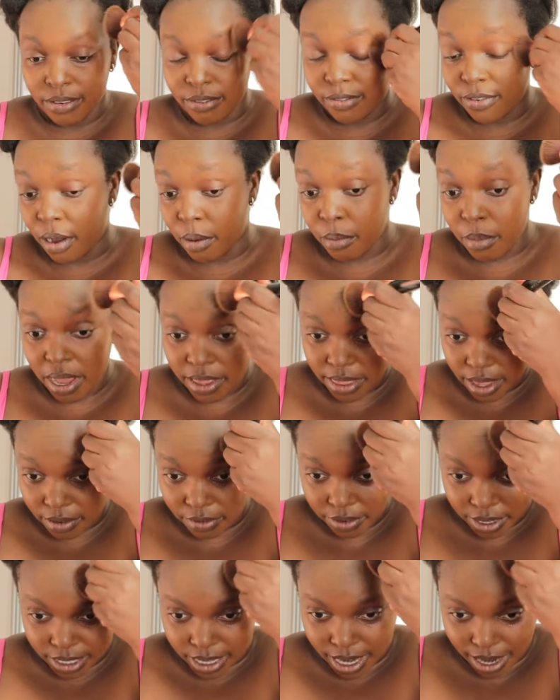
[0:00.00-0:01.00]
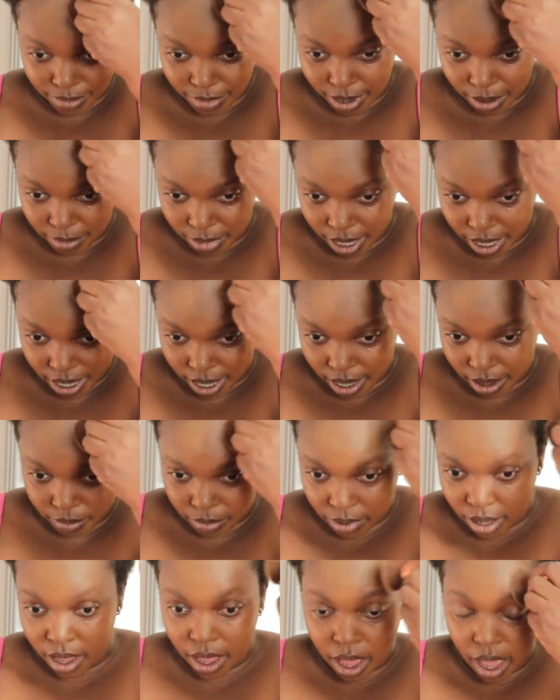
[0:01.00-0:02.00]
For a month I haven't done my
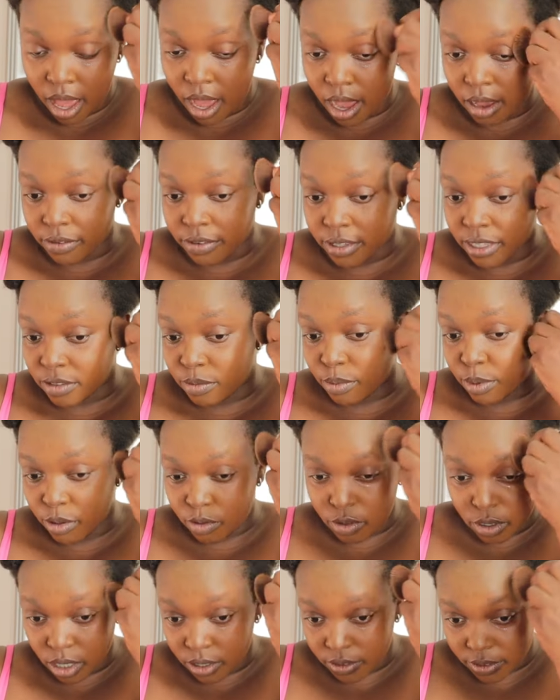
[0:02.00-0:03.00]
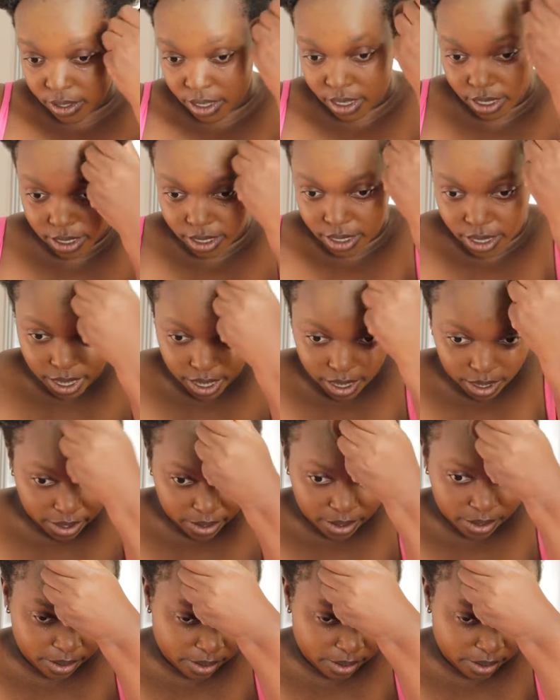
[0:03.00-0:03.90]
makeup. I've just been doing skincare.